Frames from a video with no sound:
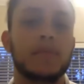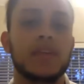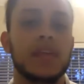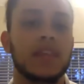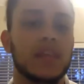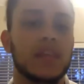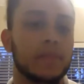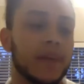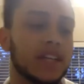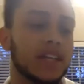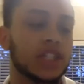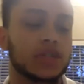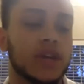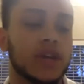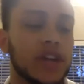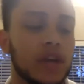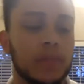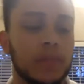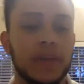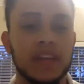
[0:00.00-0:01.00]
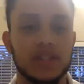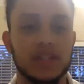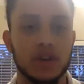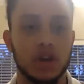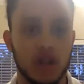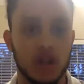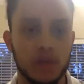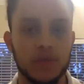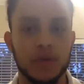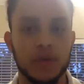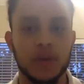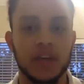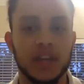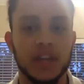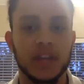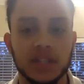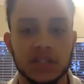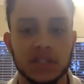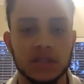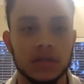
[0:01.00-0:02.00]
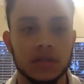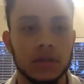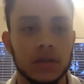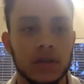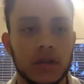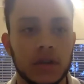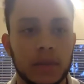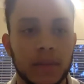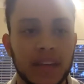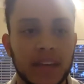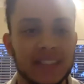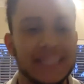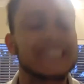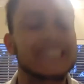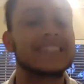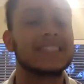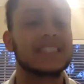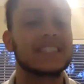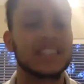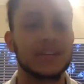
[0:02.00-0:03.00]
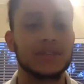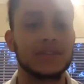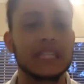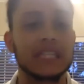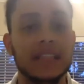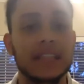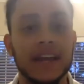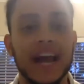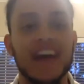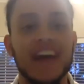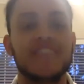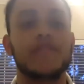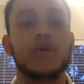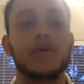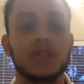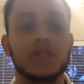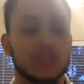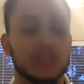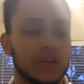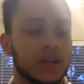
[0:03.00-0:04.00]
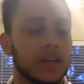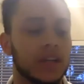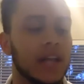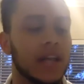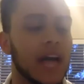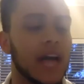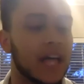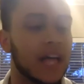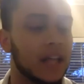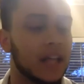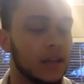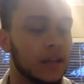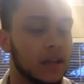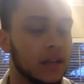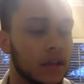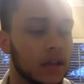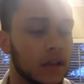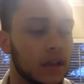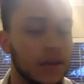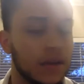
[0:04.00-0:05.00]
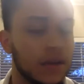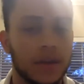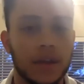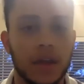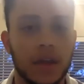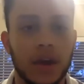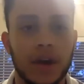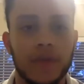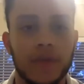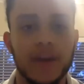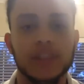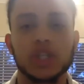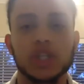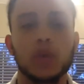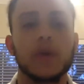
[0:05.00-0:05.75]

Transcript: the best trader, based on communication, because that's a skill set that I focus on a lot. Right? So with